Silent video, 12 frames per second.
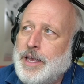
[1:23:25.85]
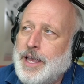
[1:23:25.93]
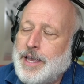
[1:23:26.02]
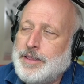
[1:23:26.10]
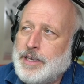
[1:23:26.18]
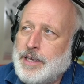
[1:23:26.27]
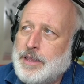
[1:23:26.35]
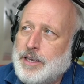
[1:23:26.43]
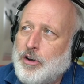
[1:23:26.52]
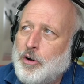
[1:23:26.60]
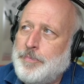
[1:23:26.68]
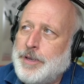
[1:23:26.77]
and the
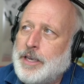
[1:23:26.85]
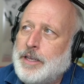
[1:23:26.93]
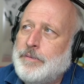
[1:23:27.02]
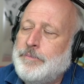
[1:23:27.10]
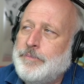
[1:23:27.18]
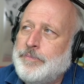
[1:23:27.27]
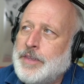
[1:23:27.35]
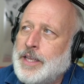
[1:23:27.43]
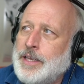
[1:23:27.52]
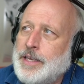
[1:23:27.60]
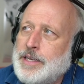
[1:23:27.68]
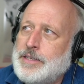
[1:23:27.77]
Ethiopian,
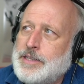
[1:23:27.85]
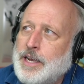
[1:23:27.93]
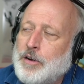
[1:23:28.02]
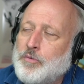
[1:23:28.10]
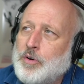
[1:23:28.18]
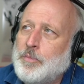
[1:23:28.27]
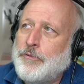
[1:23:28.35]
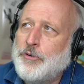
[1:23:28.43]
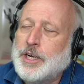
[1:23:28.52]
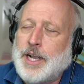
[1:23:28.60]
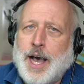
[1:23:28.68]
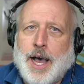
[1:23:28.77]
is there room
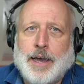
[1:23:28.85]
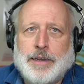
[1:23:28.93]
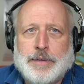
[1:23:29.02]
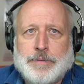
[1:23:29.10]
for God?